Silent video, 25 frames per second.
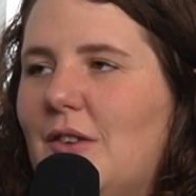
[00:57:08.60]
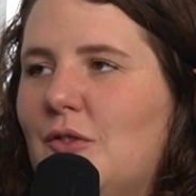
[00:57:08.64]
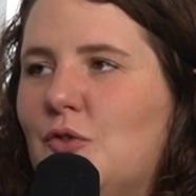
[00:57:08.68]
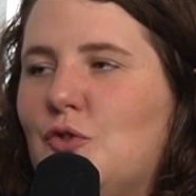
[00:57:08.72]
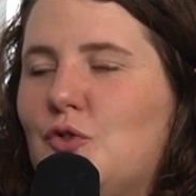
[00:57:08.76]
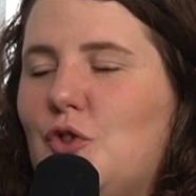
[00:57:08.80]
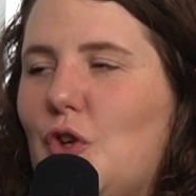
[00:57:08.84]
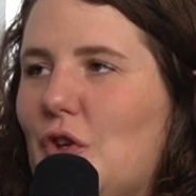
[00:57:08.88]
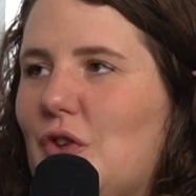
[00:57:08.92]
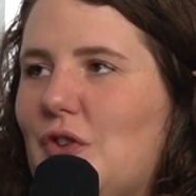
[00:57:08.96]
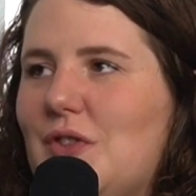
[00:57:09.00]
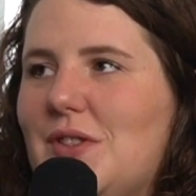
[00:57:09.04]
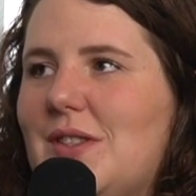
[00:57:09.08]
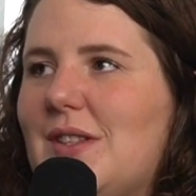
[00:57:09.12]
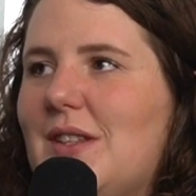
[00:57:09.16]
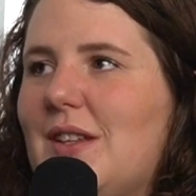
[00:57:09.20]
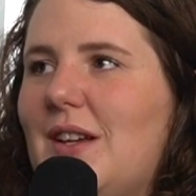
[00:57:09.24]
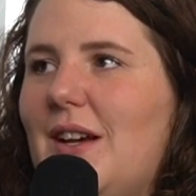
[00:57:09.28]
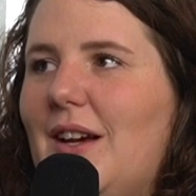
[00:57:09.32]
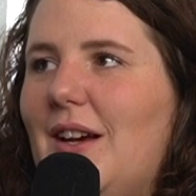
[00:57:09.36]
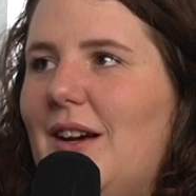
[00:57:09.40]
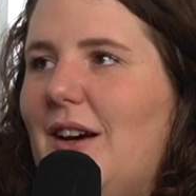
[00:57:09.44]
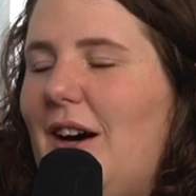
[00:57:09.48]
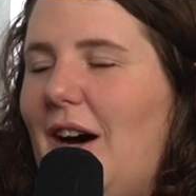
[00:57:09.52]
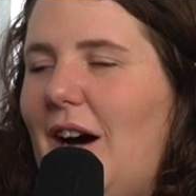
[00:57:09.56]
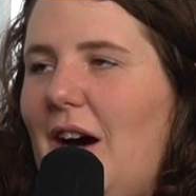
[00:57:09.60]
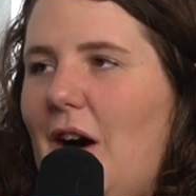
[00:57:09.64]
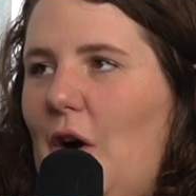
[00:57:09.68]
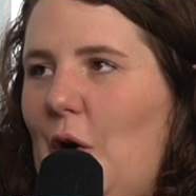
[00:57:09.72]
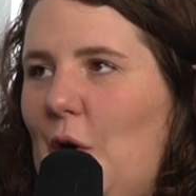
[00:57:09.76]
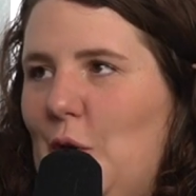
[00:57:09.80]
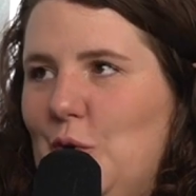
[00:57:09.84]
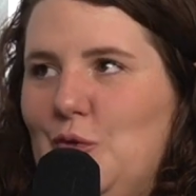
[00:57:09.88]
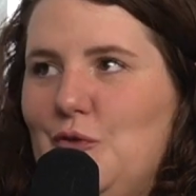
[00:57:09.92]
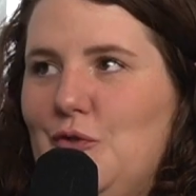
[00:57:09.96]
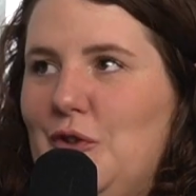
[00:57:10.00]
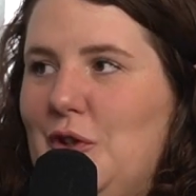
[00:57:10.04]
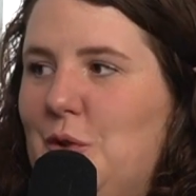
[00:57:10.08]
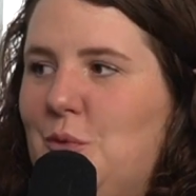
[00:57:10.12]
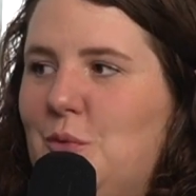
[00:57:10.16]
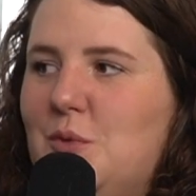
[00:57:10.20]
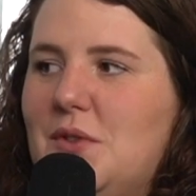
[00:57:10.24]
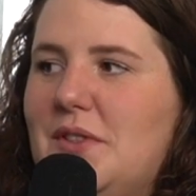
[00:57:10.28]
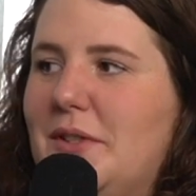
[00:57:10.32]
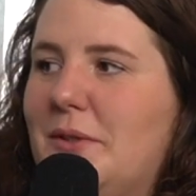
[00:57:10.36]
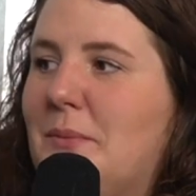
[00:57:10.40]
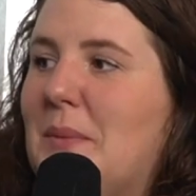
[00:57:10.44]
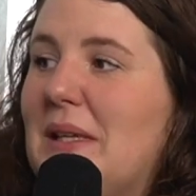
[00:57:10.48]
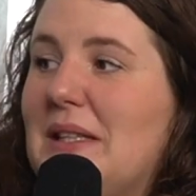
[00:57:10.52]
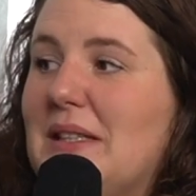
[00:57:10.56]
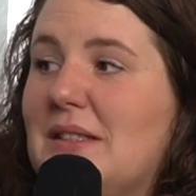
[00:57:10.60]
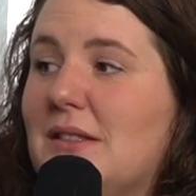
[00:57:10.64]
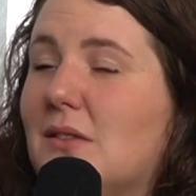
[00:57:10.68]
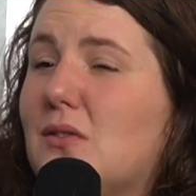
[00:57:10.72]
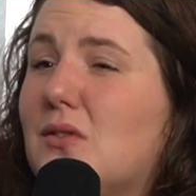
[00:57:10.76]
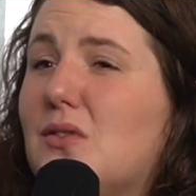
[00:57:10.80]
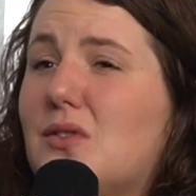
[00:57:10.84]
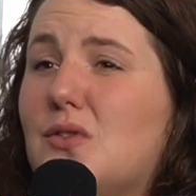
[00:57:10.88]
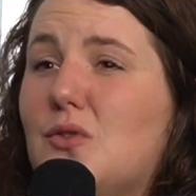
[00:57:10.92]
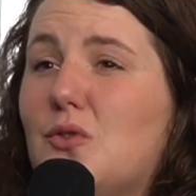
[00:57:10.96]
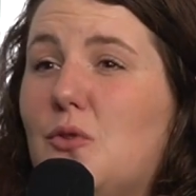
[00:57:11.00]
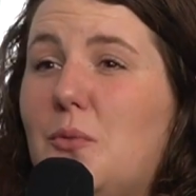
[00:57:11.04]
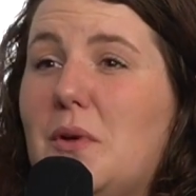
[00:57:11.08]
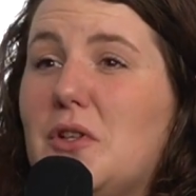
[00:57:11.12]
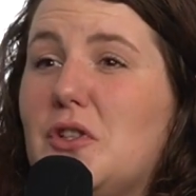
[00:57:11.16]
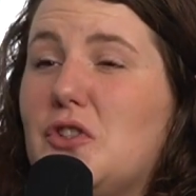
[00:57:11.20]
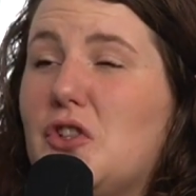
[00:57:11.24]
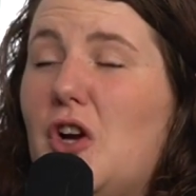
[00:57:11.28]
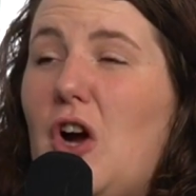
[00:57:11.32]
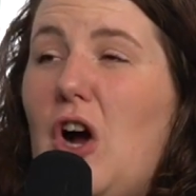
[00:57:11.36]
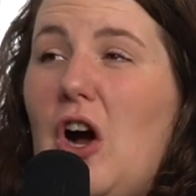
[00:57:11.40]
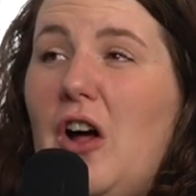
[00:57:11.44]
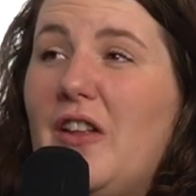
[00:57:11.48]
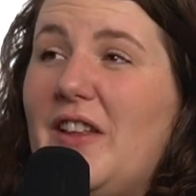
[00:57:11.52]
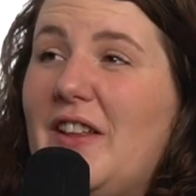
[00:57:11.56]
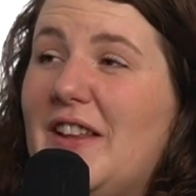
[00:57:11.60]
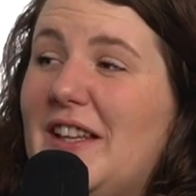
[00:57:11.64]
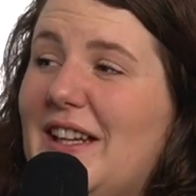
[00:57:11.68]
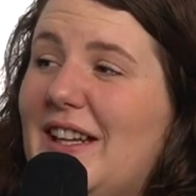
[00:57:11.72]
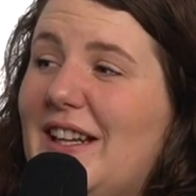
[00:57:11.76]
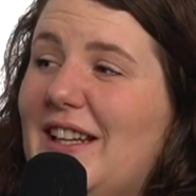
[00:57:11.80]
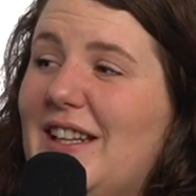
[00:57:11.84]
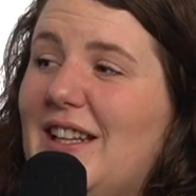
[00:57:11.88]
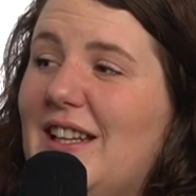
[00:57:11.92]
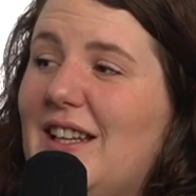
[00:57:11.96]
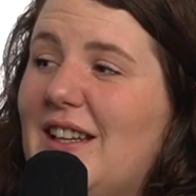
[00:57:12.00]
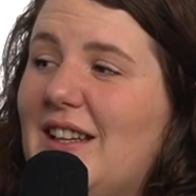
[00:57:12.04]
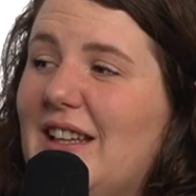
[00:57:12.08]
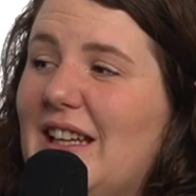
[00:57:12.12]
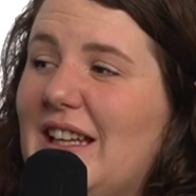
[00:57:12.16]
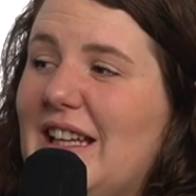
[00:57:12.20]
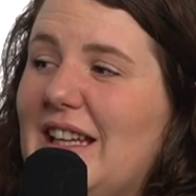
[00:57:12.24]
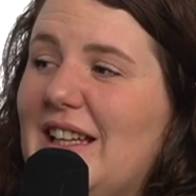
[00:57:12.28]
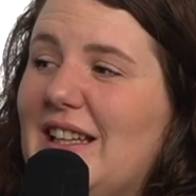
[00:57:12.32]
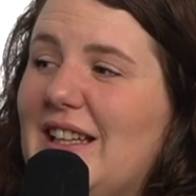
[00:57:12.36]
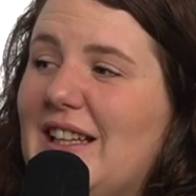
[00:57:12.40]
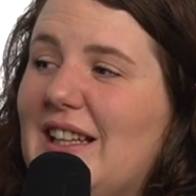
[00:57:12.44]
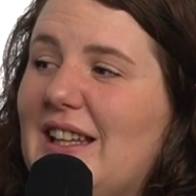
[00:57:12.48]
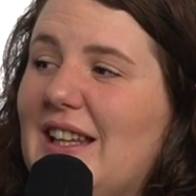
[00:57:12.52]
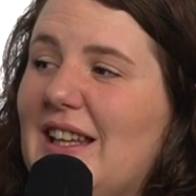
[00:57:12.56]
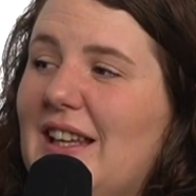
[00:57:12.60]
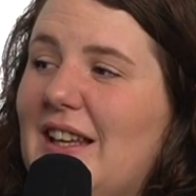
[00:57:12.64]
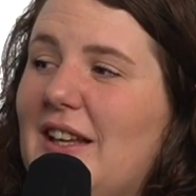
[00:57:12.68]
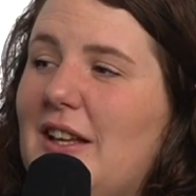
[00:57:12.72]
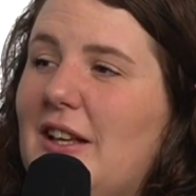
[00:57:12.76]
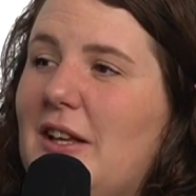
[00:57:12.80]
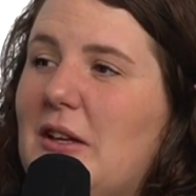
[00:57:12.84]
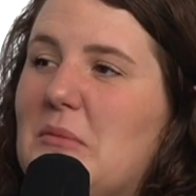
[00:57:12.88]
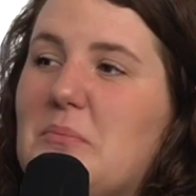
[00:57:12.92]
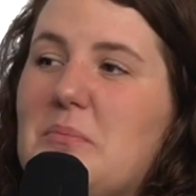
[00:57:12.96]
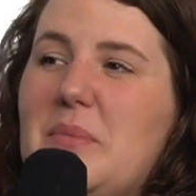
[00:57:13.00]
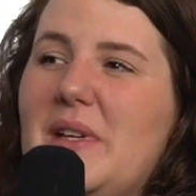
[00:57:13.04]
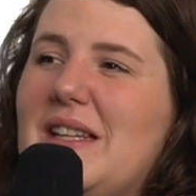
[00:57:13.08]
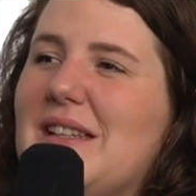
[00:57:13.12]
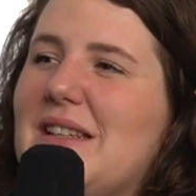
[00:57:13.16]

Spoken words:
just unreal. It's amazing. There's so much colour in it, like, but